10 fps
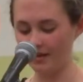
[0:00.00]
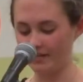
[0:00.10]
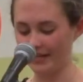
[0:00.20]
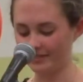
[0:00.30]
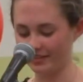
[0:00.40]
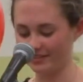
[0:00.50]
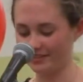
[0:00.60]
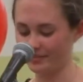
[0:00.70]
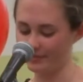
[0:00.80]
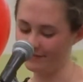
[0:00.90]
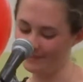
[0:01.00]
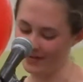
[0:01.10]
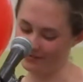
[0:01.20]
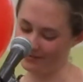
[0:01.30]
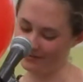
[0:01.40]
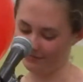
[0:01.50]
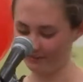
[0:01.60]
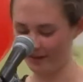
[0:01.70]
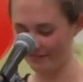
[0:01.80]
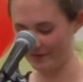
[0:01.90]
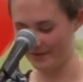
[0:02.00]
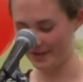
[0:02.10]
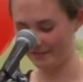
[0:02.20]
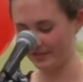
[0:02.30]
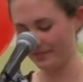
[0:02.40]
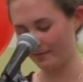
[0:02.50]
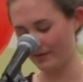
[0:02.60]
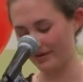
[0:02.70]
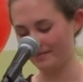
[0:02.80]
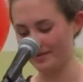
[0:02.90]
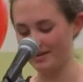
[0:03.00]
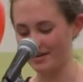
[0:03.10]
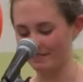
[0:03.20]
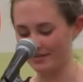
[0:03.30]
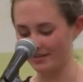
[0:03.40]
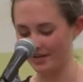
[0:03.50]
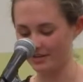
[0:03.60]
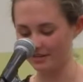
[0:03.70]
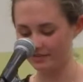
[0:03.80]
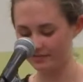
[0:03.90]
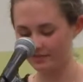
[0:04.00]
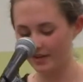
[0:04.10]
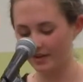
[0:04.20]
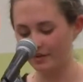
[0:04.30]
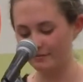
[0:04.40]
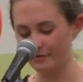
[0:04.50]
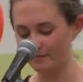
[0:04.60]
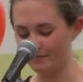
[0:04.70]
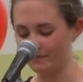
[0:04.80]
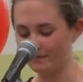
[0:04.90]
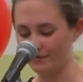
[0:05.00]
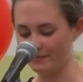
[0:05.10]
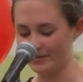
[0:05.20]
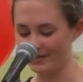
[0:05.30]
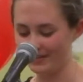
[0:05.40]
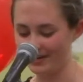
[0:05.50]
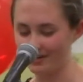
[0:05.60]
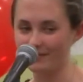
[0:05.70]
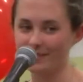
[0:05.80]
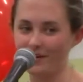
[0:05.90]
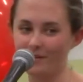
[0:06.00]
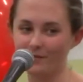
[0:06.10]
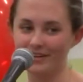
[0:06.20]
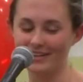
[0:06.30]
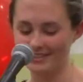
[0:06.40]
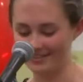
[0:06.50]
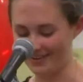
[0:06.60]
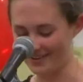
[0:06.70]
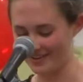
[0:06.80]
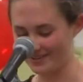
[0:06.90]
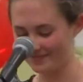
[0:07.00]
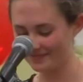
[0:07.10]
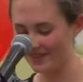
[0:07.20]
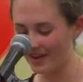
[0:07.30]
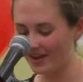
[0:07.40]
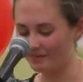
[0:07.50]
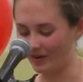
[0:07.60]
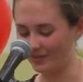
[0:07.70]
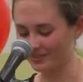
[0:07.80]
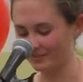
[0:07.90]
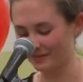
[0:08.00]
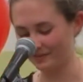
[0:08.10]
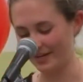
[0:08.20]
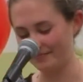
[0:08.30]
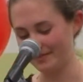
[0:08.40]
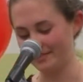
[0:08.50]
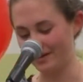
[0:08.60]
Thanks also to my family for loving me and for supporting me in everything I do, for being there when the homework gets hard, but also for letting me